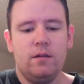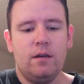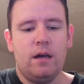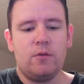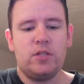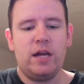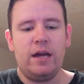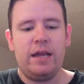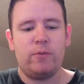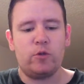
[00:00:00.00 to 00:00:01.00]
I was
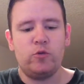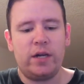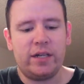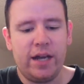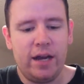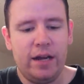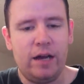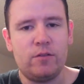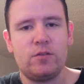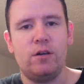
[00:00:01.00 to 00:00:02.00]
not able to track the guy
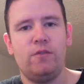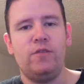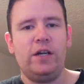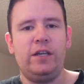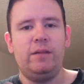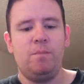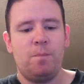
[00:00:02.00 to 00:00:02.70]
down, so fuck it.